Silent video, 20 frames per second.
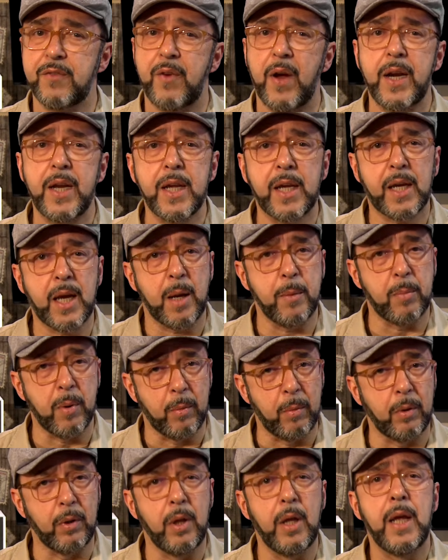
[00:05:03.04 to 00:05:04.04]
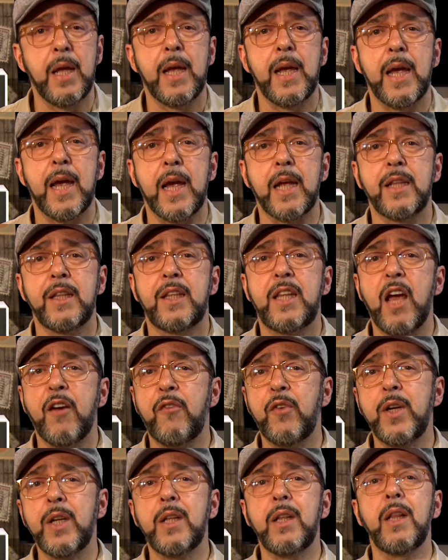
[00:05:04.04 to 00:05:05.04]
very capable and
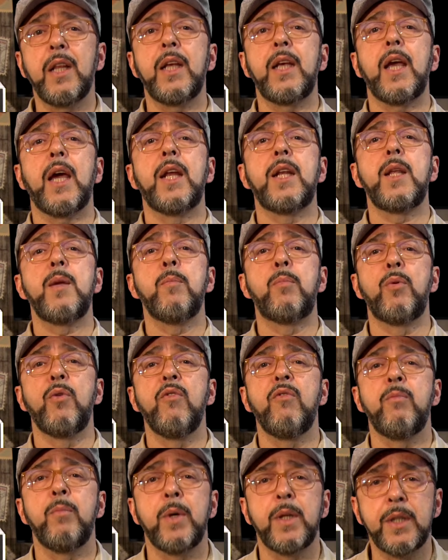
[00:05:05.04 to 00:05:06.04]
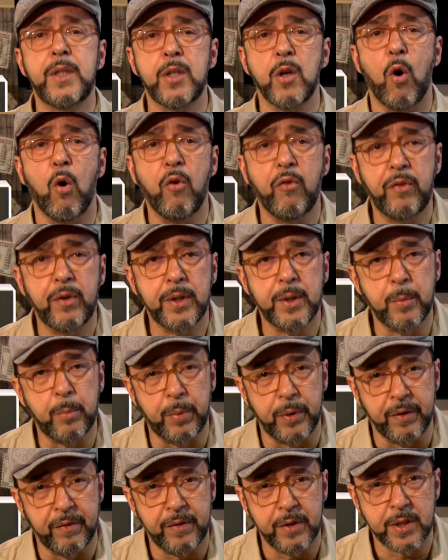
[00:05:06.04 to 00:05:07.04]
definitely an improvement over the
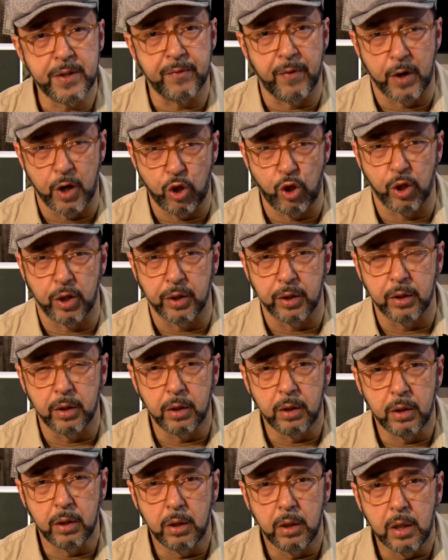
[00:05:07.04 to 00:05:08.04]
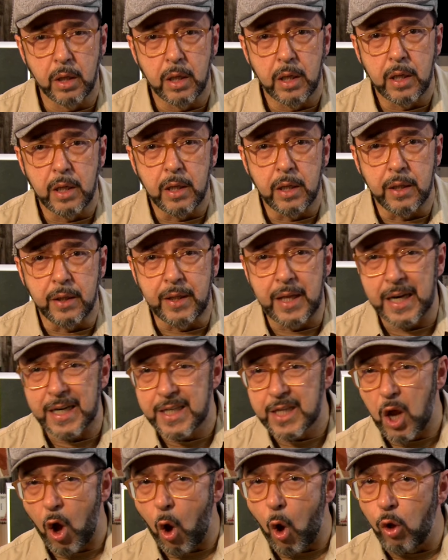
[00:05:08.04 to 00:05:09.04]
previous version.
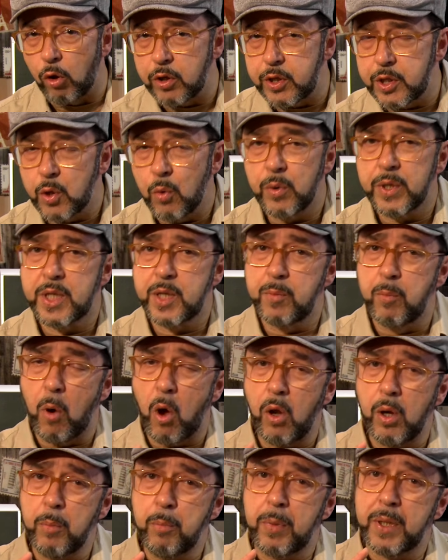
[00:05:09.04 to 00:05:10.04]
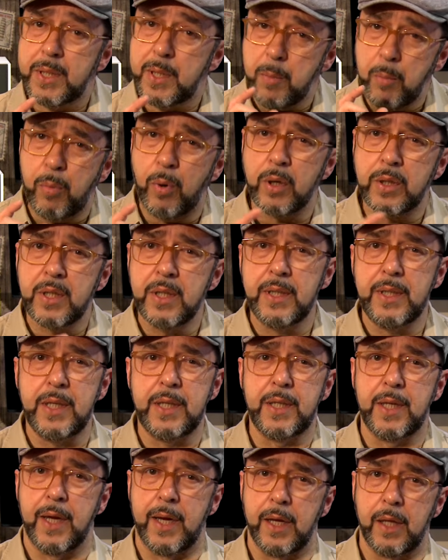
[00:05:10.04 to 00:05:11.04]
There's also a small but important
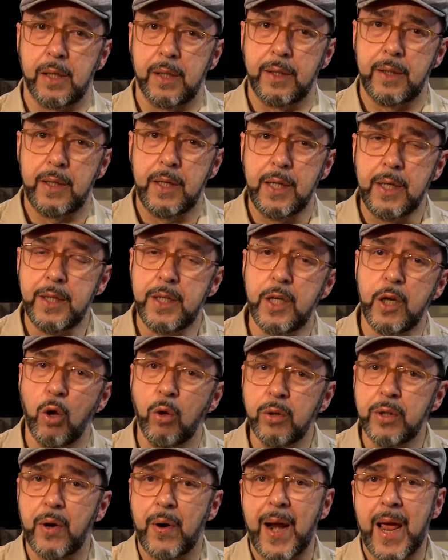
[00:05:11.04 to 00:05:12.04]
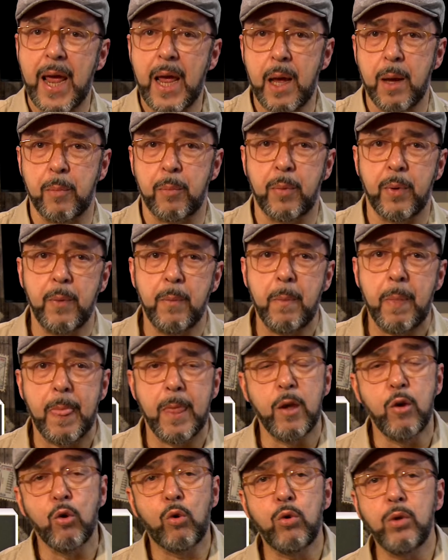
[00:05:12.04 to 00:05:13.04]
detail. In the older app,
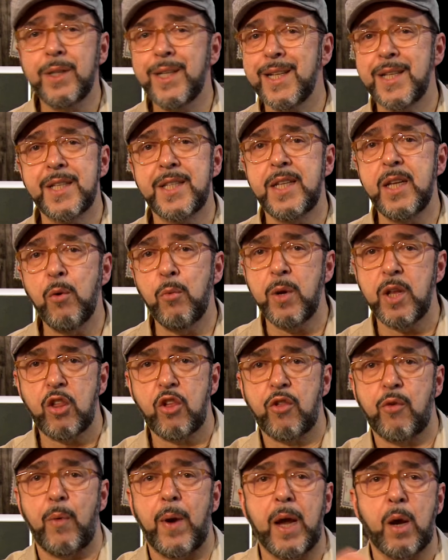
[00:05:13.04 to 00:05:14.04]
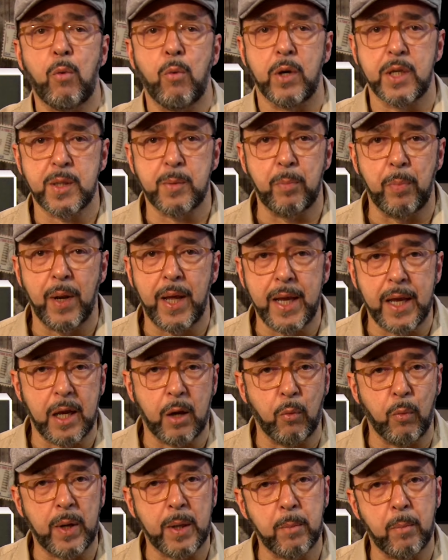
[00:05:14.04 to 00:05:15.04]
you couldn't see which track was
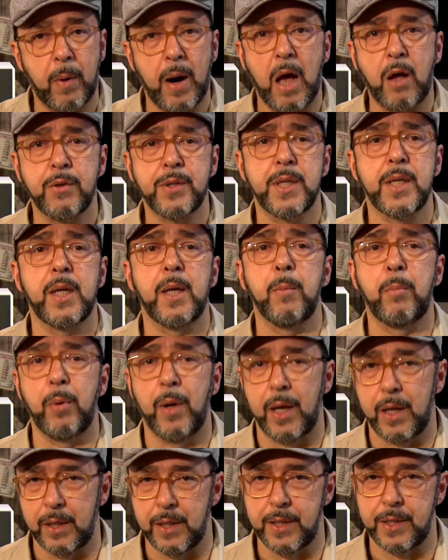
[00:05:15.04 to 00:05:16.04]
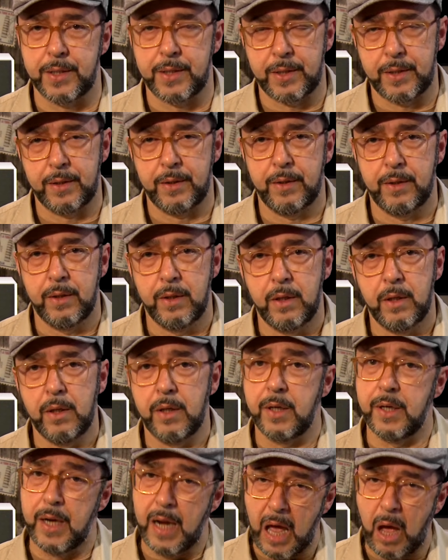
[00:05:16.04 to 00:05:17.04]
playing when browsing a playlist.
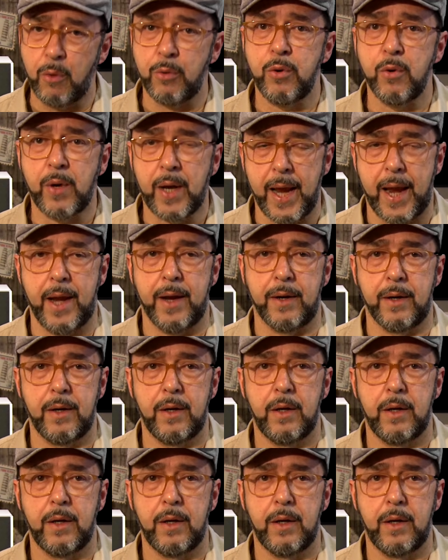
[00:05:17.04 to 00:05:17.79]
Now you can,